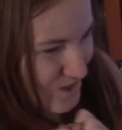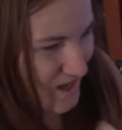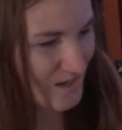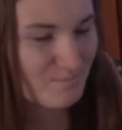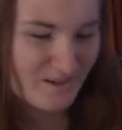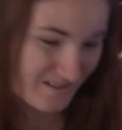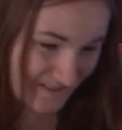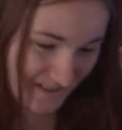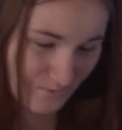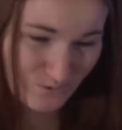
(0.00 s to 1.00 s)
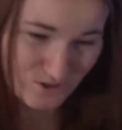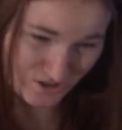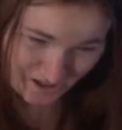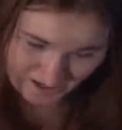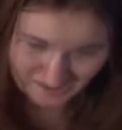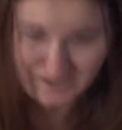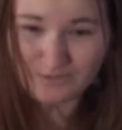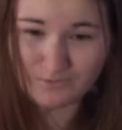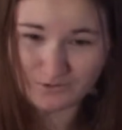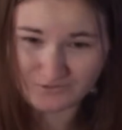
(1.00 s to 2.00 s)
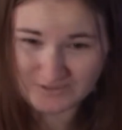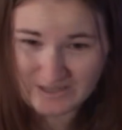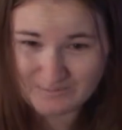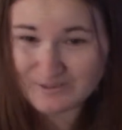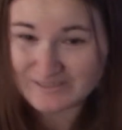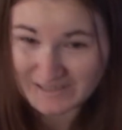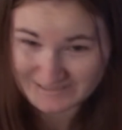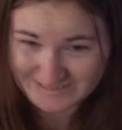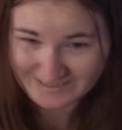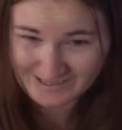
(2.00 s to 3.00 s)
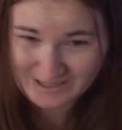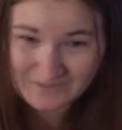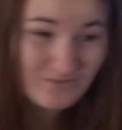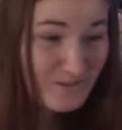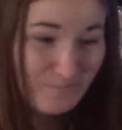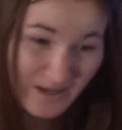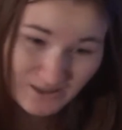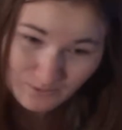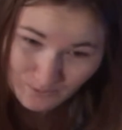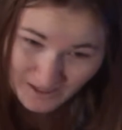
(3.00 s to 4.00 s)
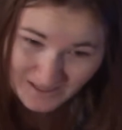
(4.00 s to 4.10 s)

I basically was not on a rooftop in downtown Cleveland, by the way.